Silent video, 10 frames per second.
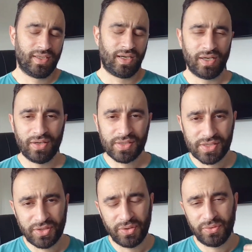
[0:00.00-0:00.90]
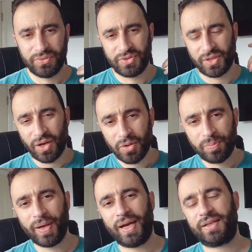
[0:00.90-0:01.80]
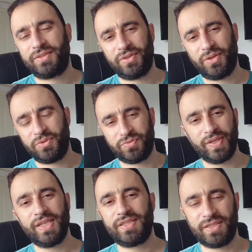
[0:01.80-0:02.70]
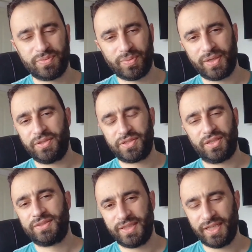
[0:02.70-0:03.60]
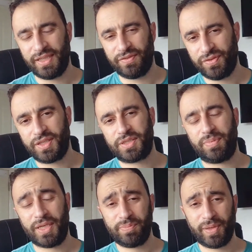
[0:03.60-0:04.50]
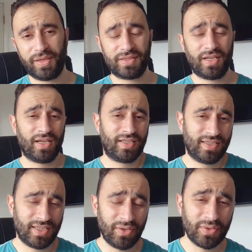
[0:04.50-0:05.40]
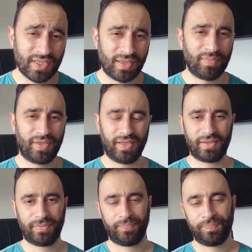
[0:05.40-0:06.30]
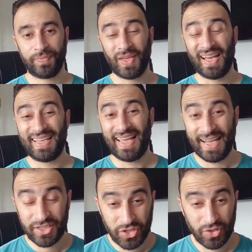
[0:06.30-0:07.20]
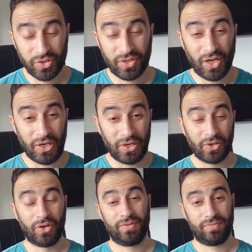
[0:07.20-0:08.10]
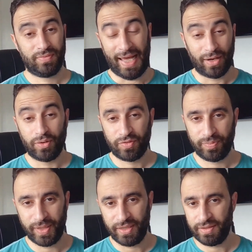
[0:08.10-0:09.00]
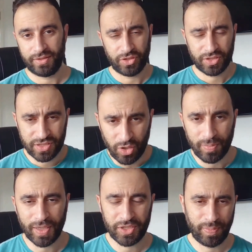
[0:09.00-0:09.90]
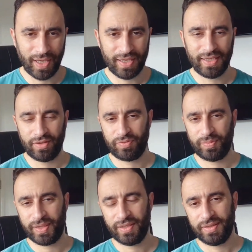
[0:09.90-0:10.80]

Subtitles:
I ask you to go back to those reasons why you started it in the first place. Because I can tell you something. It took a lot out of me. It took so much pain out of me.